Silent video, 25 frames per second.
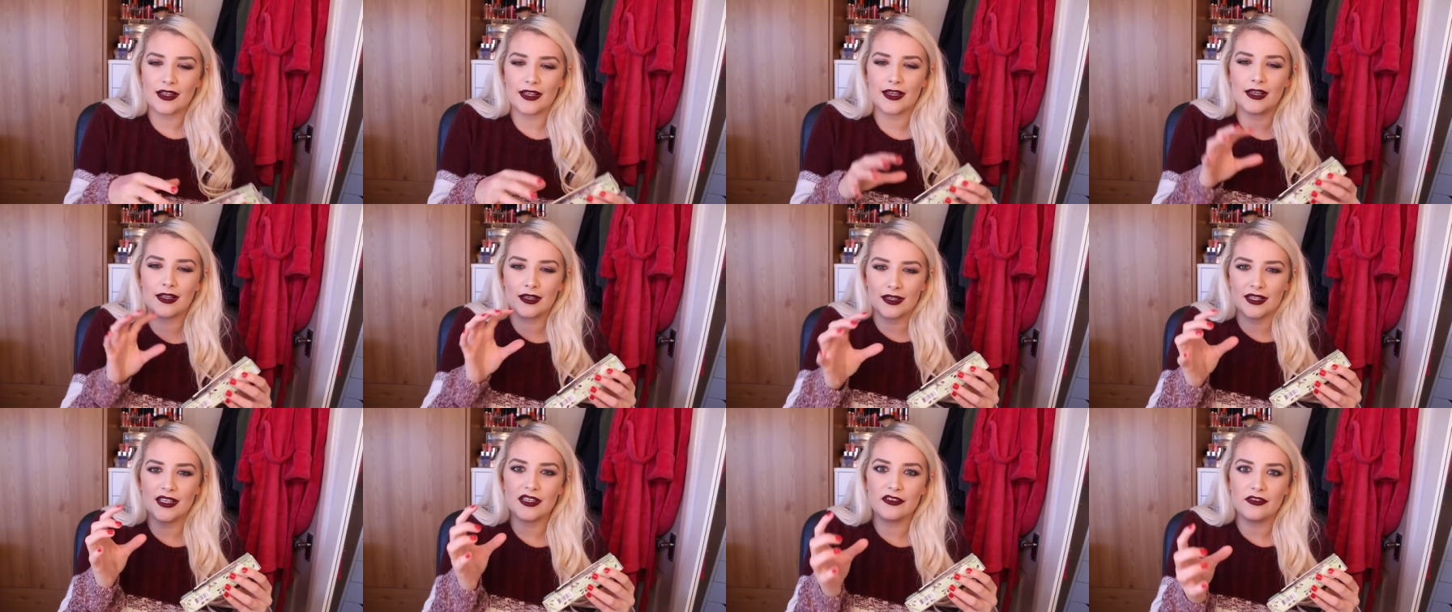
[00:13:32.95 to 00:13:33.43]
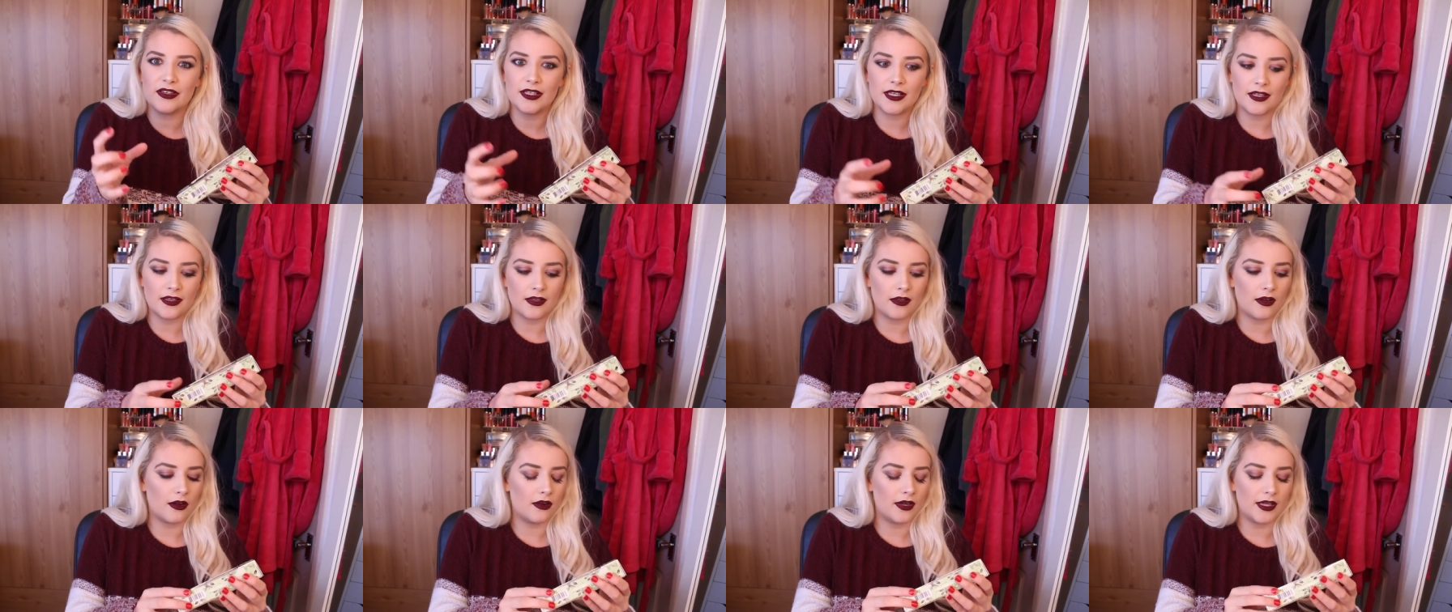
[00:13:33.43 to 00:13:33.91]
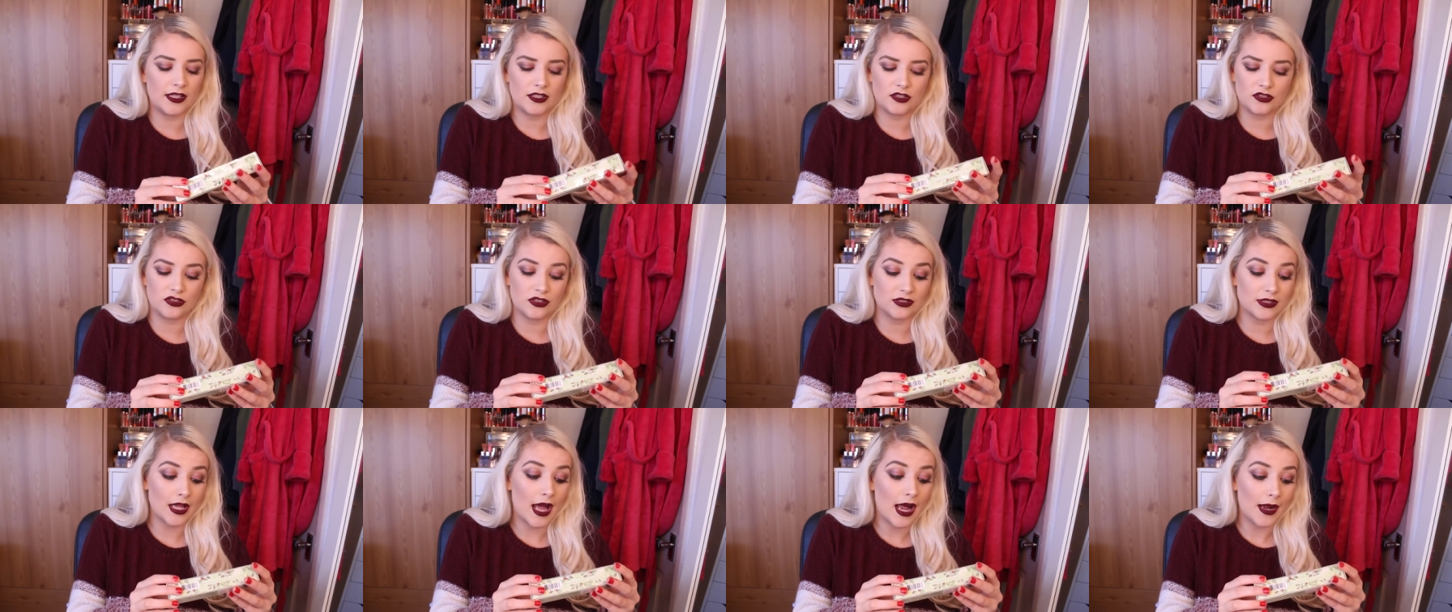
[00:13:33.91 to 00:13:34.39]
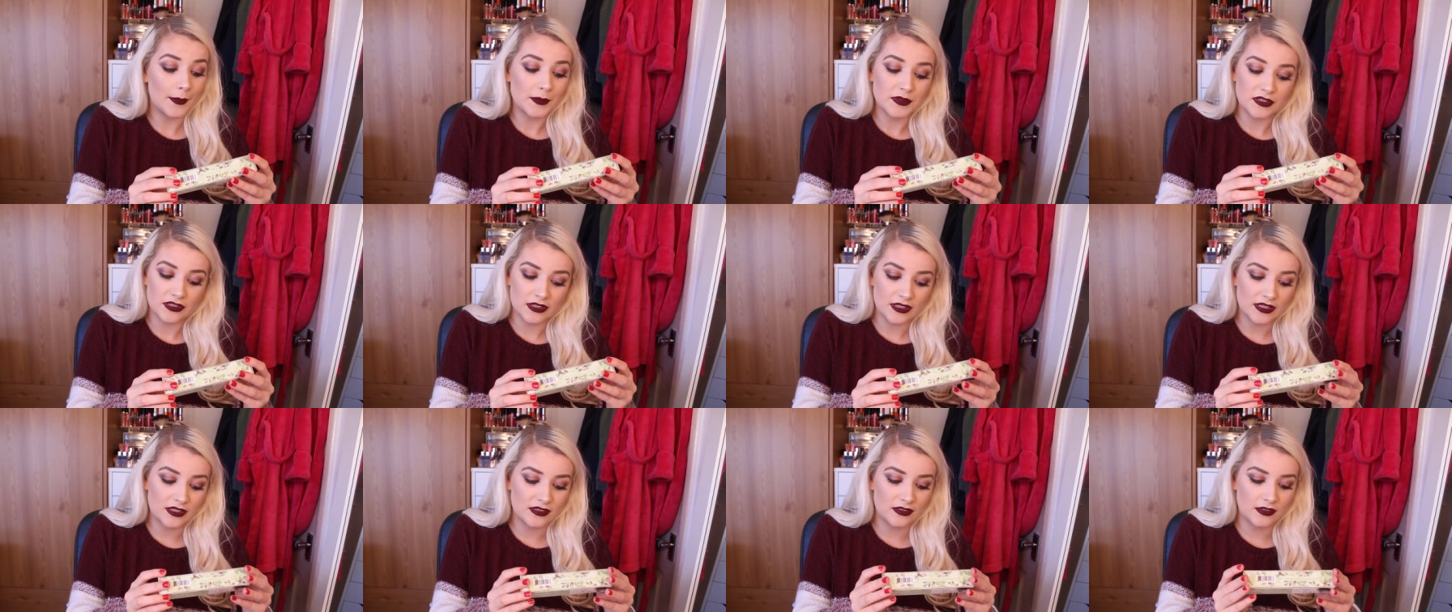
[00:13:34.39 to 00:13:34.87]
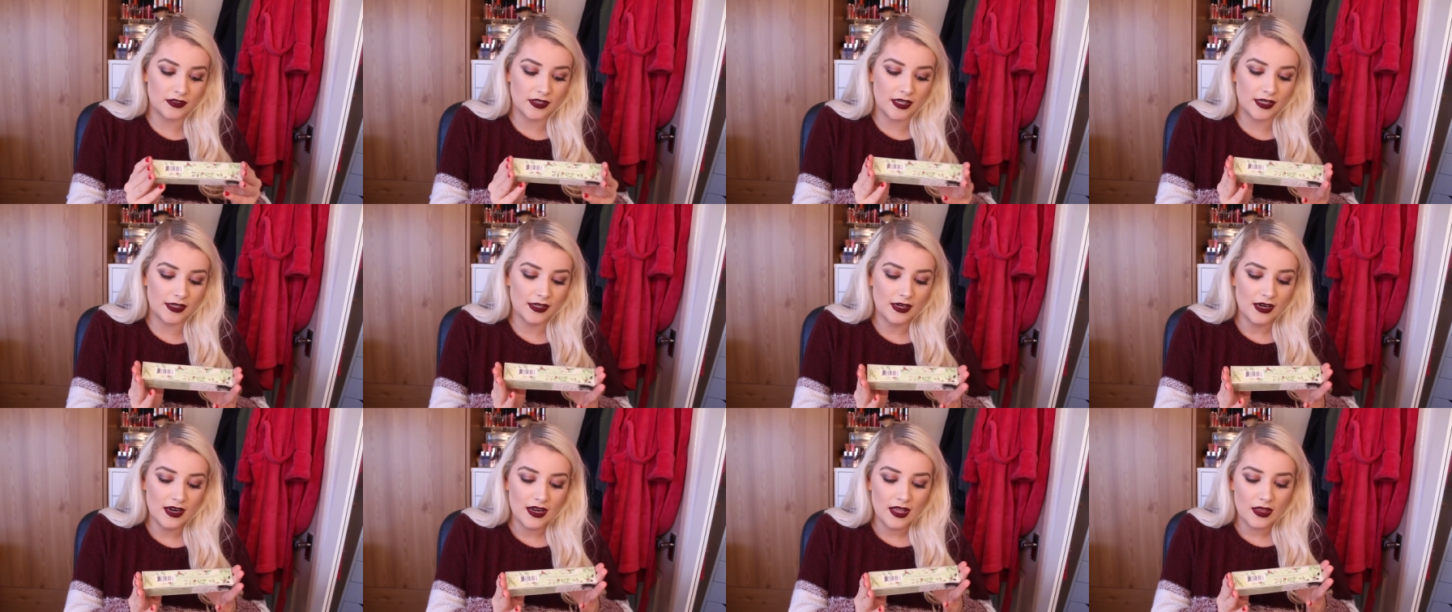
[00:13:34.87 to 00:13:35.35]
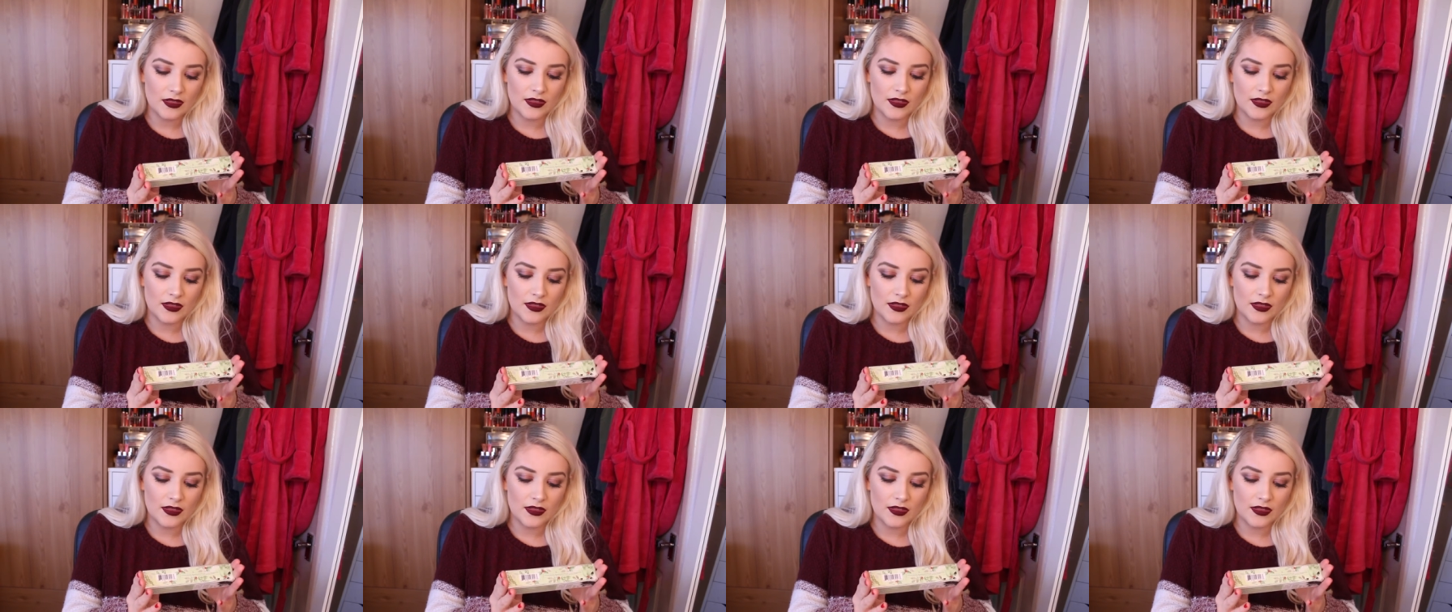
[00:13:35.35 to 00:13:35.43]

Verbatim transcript: like glitter in it. It's just absolutely stunning.